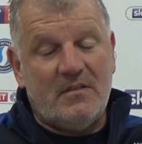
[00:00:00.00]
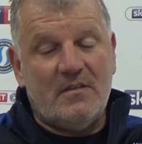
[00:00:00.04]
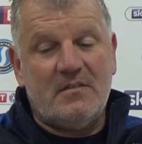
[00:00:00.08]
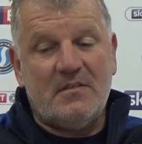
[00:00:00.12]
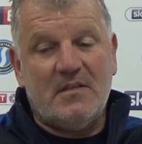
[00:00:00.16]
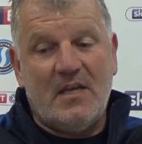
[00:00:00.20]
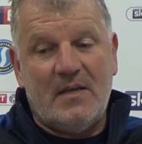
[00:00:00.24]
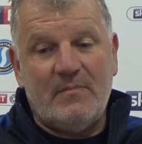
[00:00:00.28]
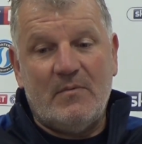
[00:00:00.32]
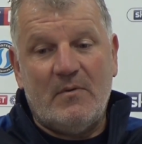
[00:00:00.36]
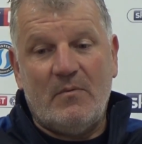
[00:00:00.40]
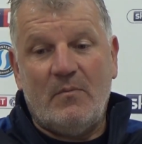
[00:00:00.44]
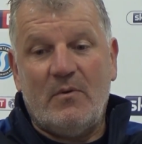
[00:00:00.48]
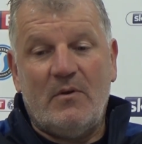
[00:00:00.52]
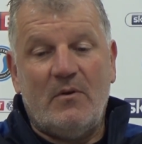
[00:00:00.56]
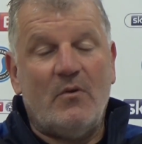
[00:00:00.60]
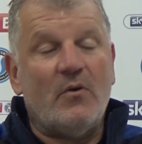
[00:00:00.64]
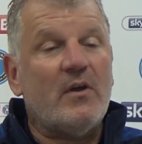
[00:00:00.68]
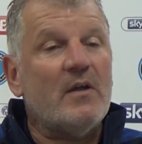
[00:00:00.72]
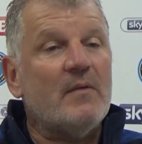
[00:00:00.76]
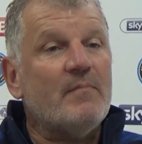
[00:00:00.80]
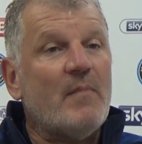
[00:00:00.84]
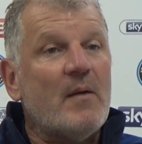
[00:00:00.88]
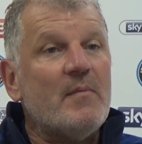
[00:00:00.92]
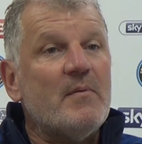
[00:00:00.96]
team that we're
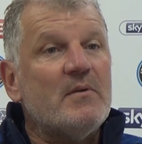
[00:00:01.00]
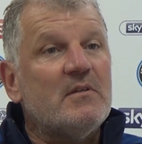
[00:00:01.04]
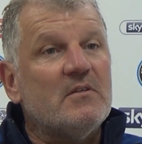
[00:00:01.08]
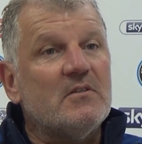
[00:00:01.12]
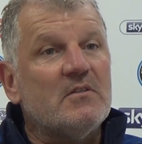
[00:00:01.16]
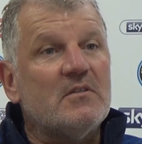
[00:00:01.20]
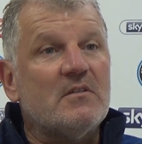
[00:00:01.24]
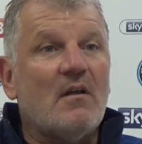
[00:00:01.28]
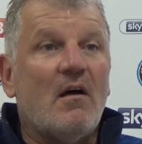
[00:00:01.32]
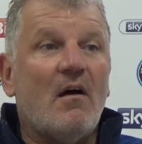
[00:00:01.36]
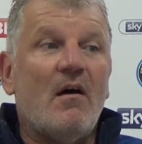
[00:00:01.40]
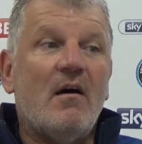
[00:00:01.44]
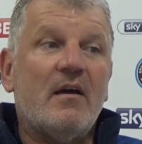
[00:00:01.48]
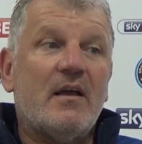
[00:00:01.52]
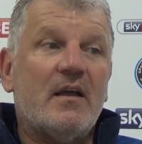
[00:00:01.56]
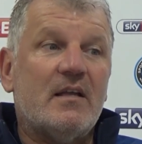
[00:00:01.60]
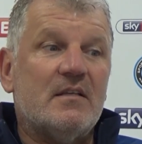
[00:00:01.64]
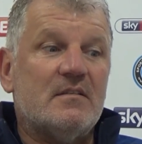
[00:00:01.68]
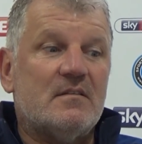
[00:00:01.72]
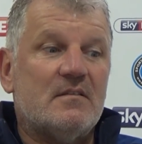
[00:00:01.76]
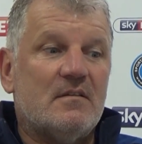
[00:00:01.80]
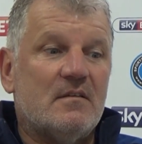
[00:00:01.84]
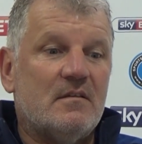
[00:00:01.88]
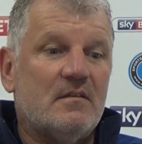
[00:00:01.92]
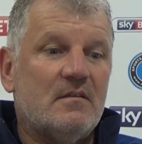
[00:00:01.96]
looking maybe to start
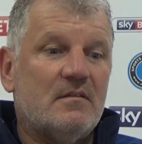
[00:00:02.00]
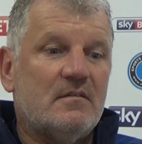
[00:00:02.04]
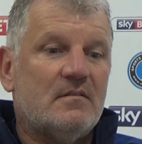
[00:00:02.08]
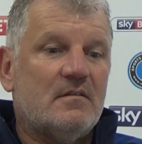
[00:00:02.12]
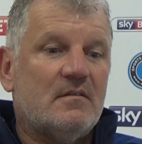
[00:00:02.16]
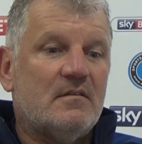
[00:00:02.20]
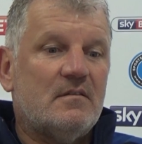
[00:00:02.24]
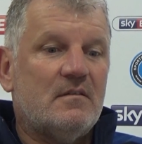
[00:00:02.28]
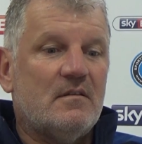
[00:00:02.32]
against the